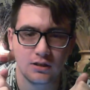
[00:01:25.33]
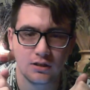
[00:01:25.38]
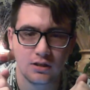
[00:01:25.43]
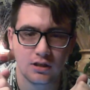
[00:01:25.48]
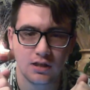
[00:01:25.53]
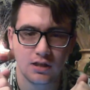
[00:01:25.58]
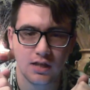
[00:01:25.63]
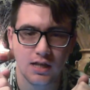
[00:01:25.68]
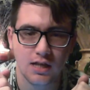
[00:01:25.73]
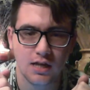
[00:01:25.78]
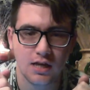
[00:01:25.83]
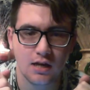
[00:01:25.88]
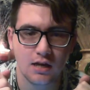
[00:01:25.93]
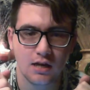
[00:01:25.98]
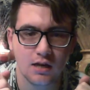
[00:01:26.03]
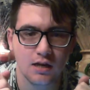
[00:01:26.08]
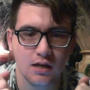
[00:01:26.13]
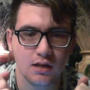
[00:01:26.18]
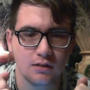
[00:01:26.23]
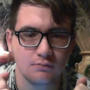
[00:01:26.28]

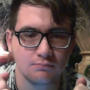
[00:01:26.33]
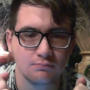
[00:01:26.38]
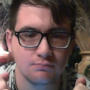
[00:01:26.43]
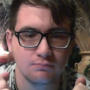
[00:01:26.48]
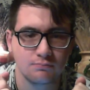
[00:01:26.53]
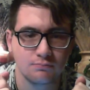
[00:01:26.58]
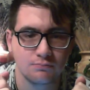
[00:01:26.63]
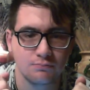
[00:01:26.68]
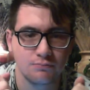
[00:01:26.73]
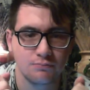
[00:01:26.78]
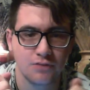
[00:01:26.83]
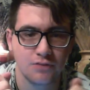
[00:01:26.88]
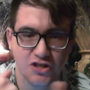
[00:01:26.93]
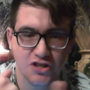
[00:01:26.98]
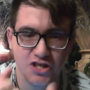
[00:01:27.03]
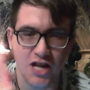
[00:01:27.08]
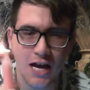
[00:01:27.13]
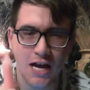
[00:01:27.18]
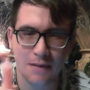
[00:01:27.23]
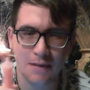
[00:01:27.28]
the
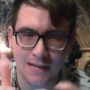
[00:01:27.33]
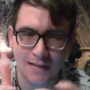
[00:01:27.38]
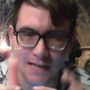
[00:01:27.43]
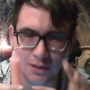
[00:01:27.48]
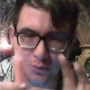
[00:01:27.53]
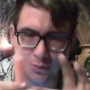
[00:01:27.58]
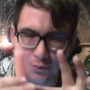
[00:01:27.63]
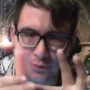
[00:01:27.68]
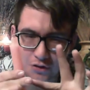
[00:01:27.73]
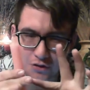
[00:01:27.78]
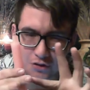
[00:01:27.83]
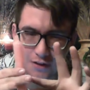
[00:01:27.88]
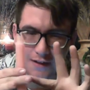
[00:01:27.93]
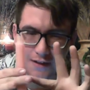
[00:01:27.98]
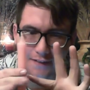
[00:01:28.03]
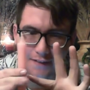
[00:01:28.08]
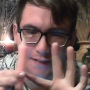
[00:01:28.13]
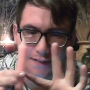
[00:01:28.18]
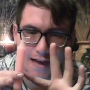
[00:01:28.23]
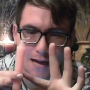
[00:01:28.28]
chime candles that are
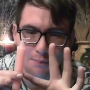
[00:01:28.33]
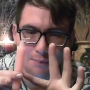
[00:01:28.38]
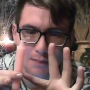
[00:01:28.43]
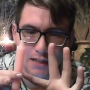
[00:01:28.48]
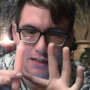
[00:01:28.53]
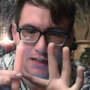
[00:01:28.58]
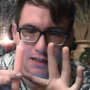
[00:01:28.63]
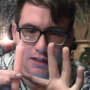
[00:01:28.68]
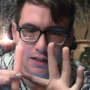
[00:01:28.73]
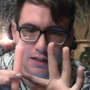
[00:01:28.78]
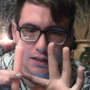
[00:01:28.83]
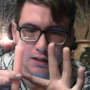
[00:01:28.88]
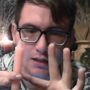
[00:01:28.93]
like that big.